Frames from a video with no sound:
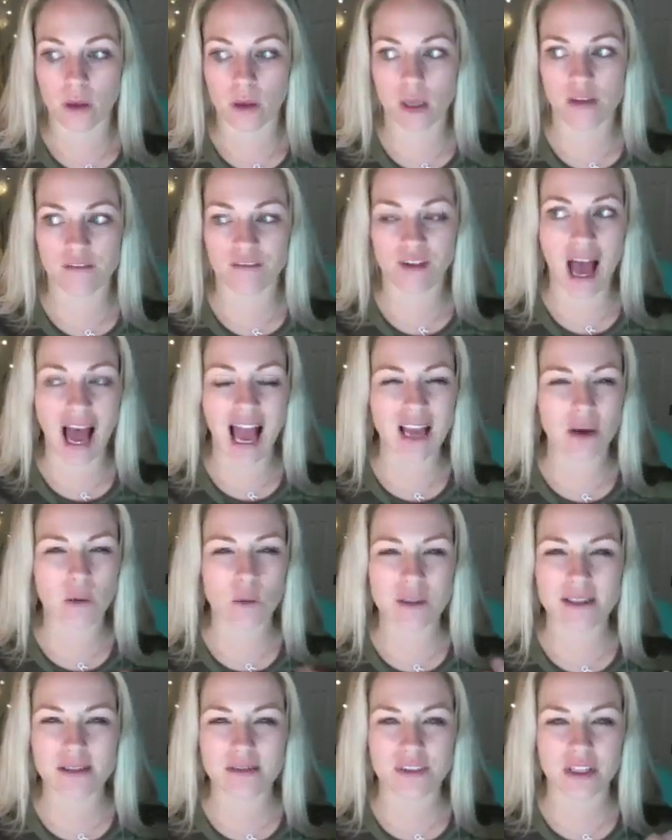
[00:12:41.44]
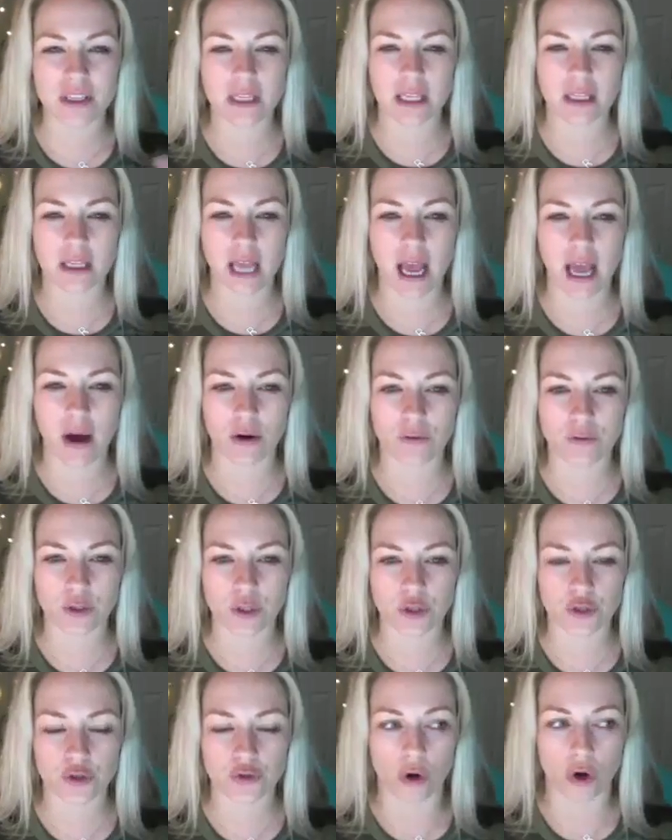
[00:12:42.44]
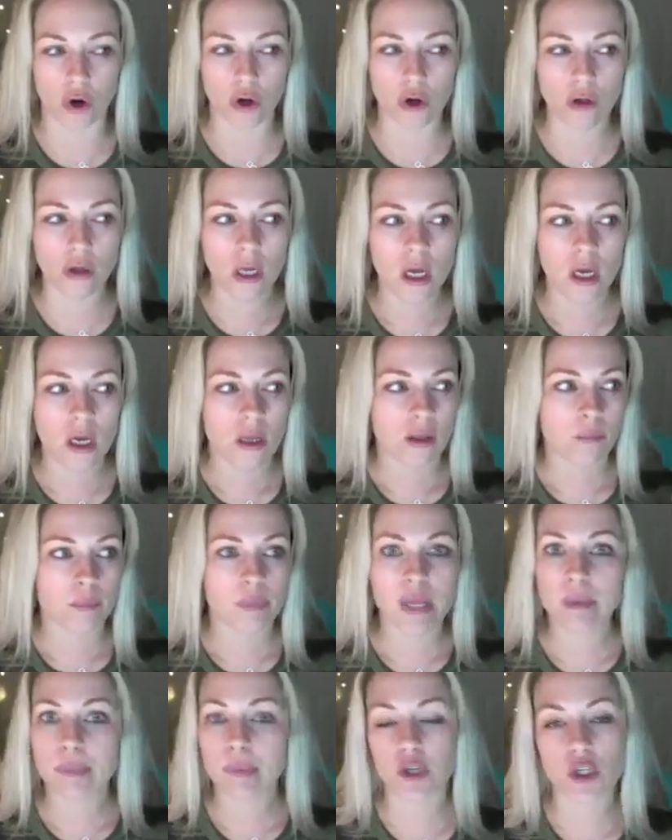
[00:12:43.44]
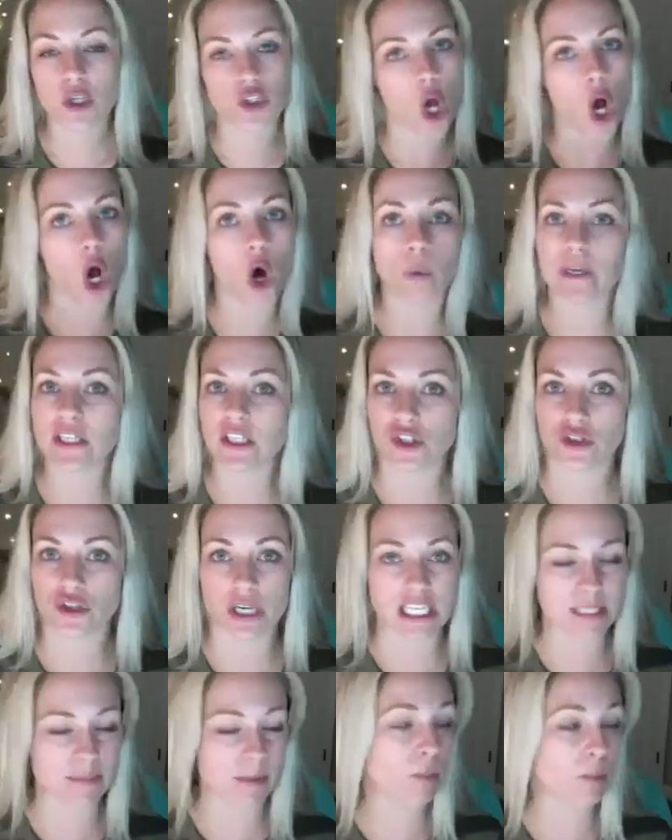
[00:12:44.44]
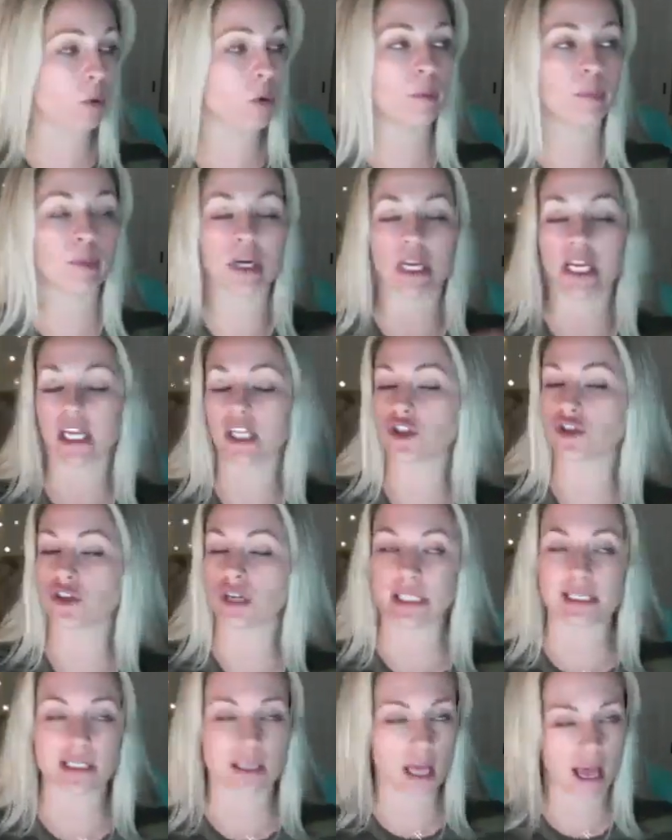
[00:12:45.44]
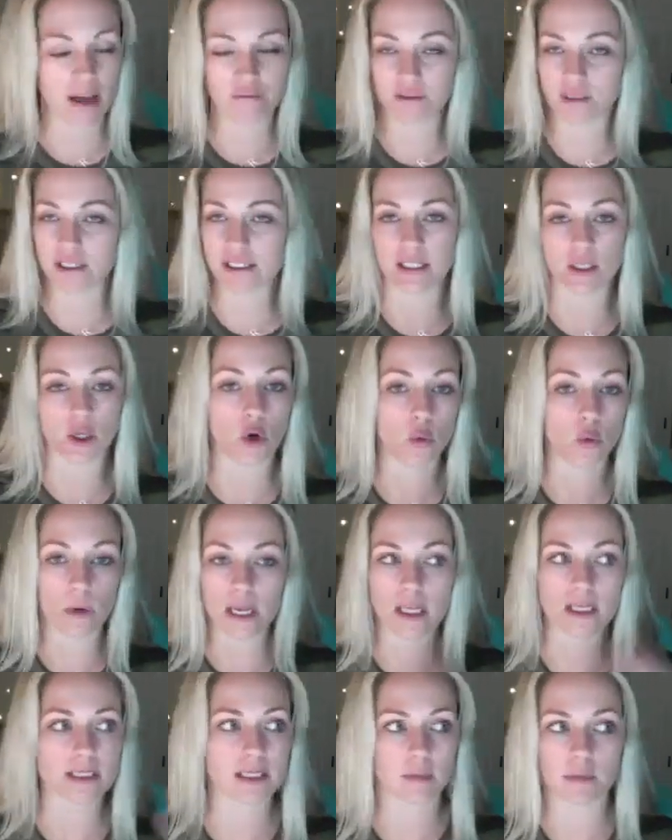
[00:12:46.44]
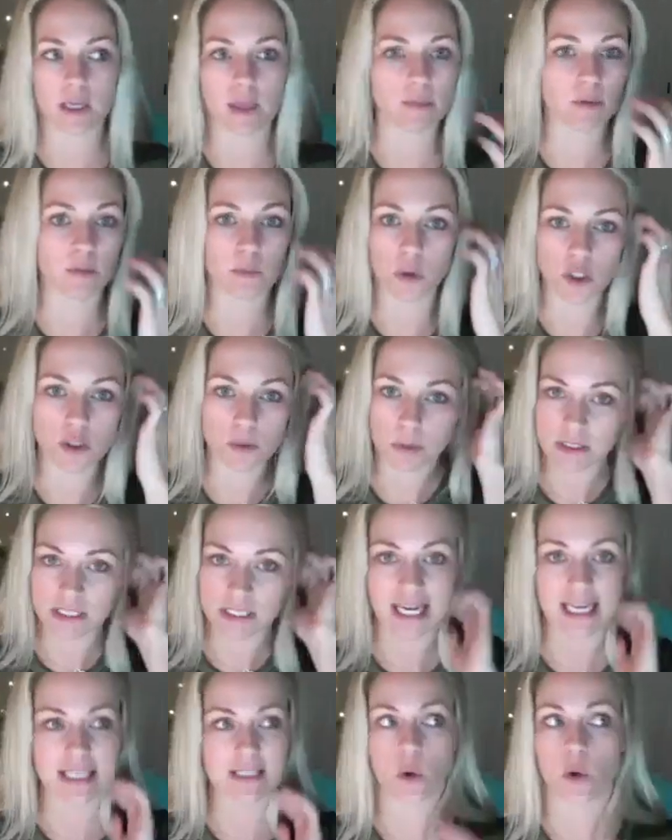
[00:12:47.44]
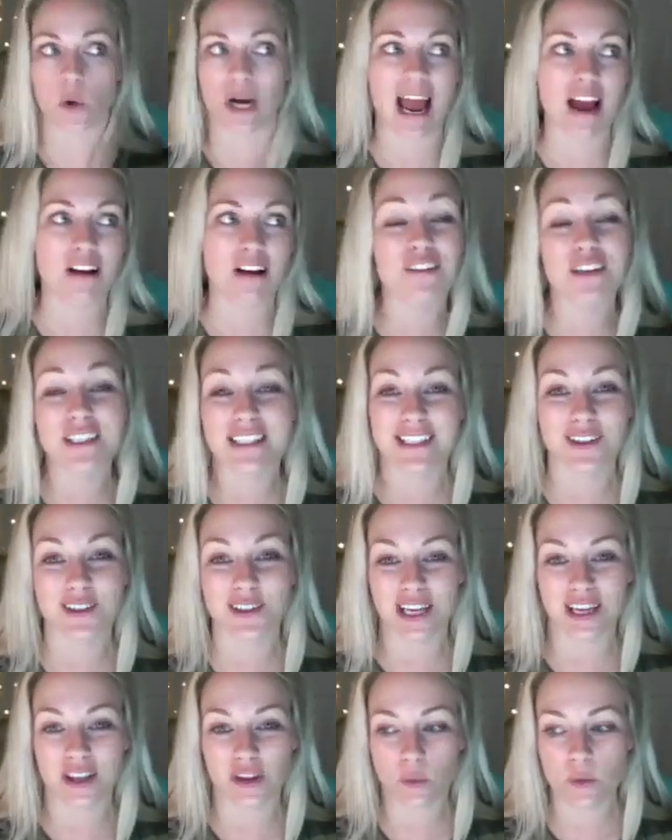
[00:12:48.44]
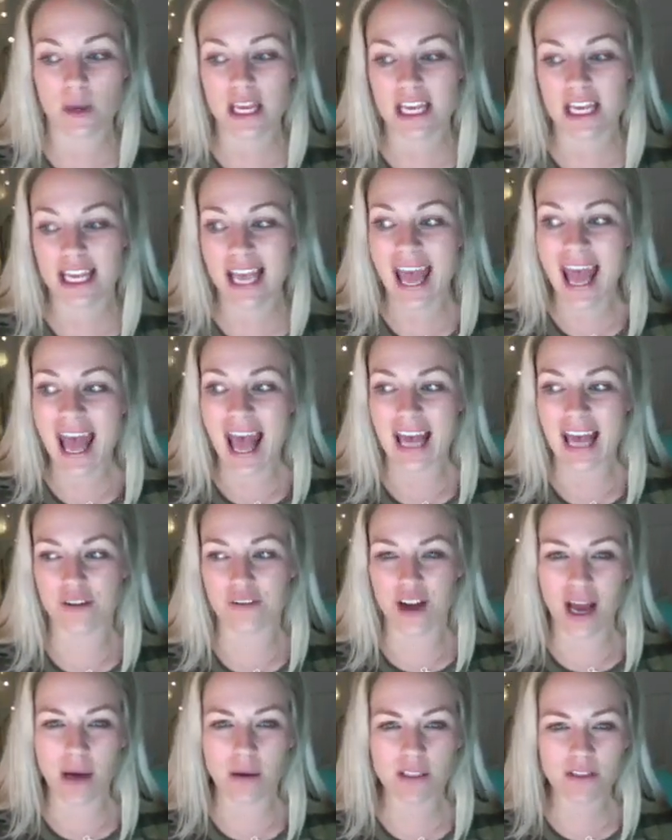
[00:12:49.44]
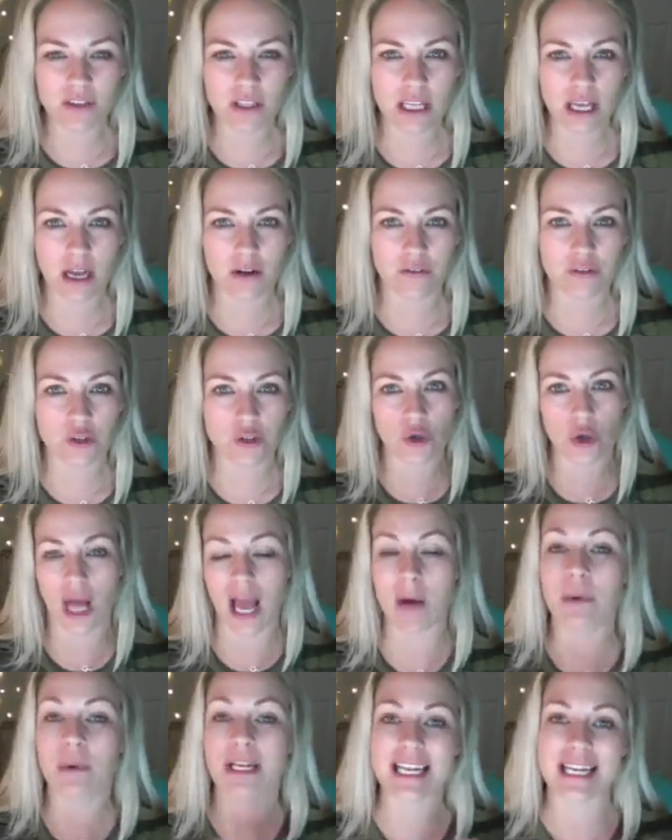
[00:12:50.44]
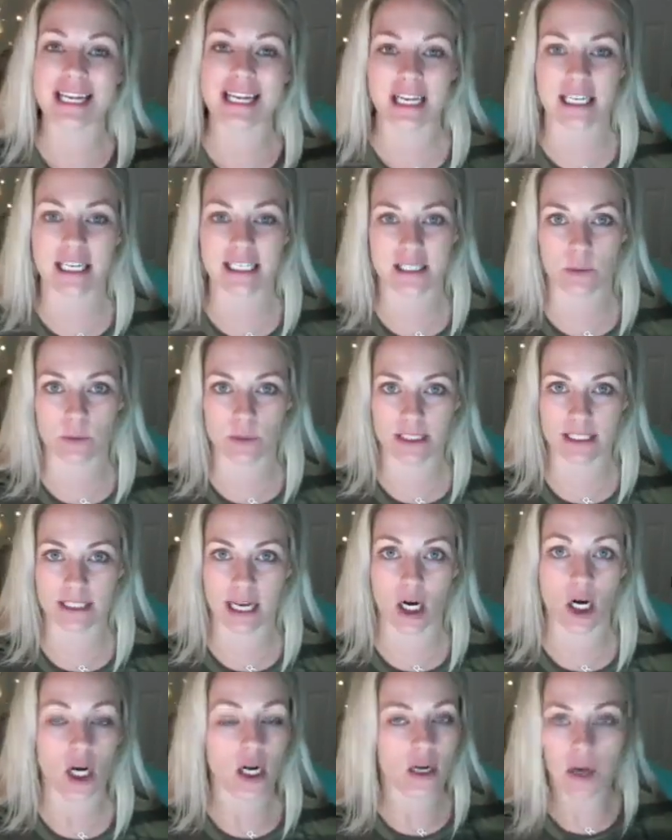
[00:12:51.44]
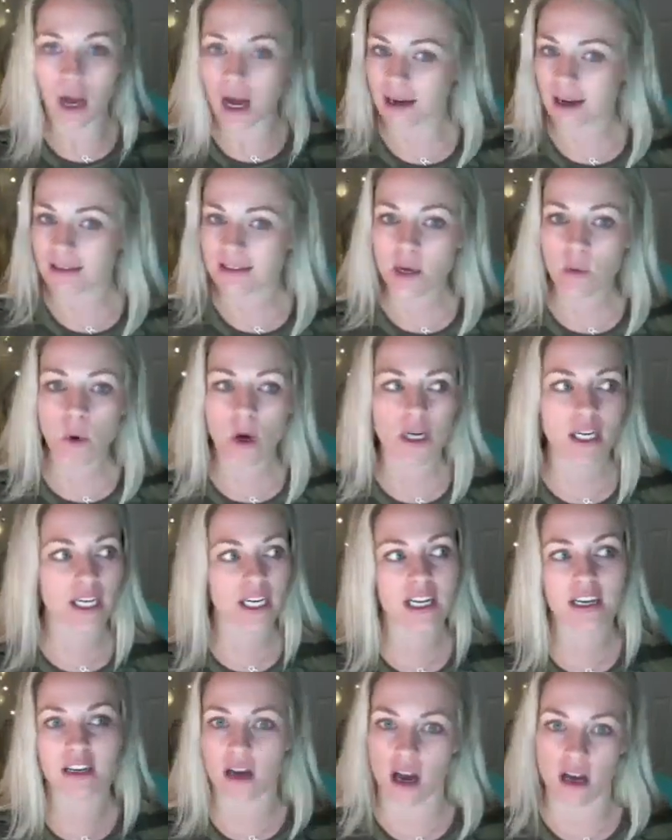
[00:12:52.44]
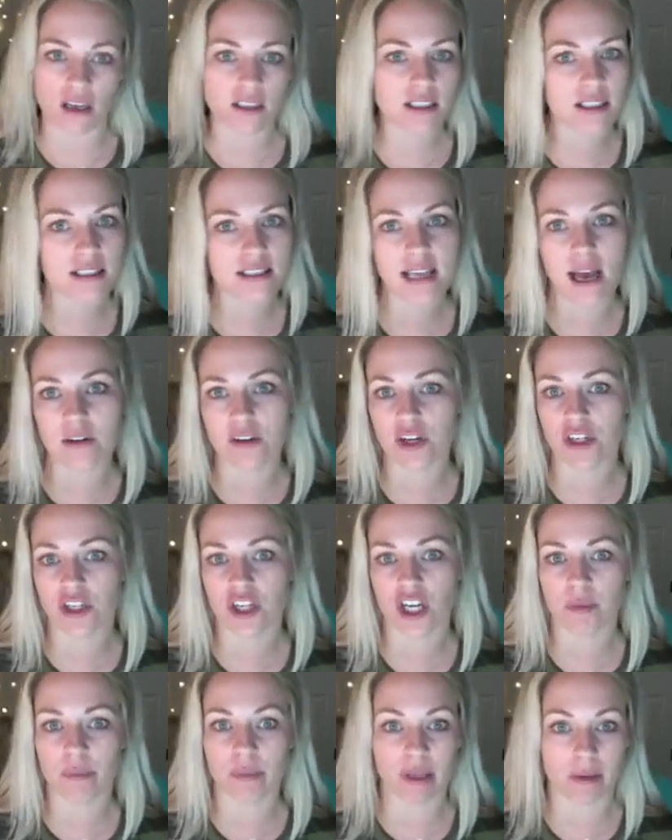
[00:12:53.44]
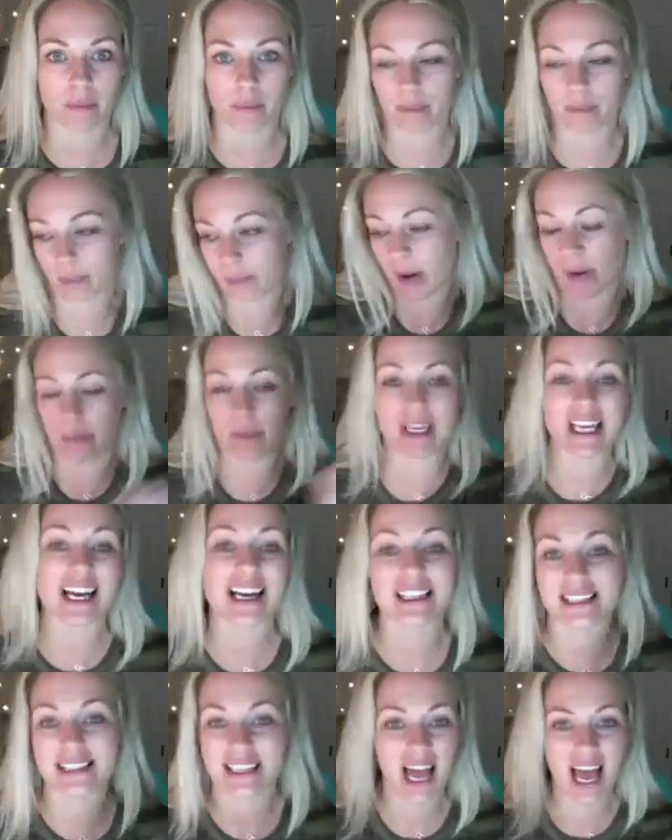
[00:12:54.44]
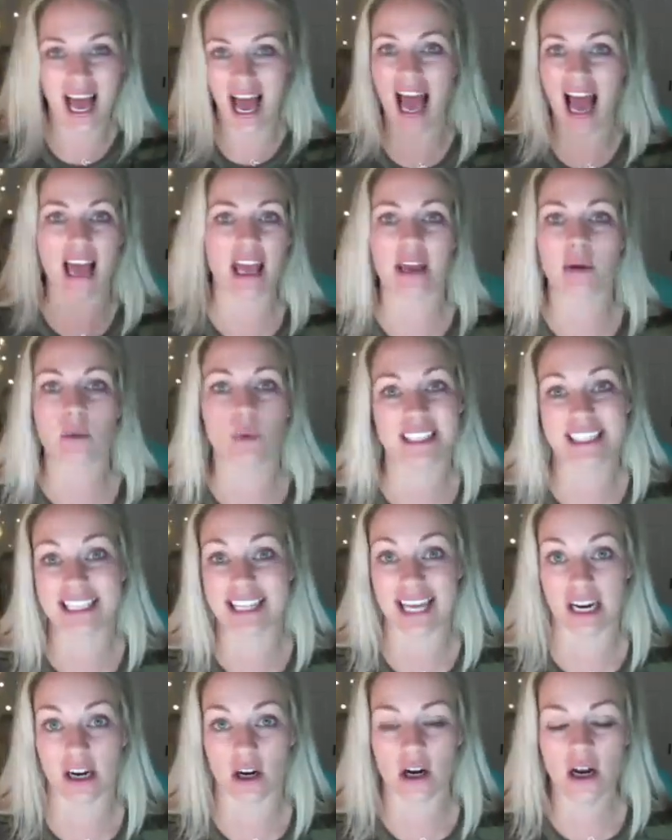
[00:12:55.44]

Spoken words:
if I was feeling out of control, there's always treats. People would bring in treats every single week, sometimes multiple days, or every single day of the week. And if I was feeling out of control, I would eat it because it was there. Not because I wanted it, not because it sounded good, but because it was there.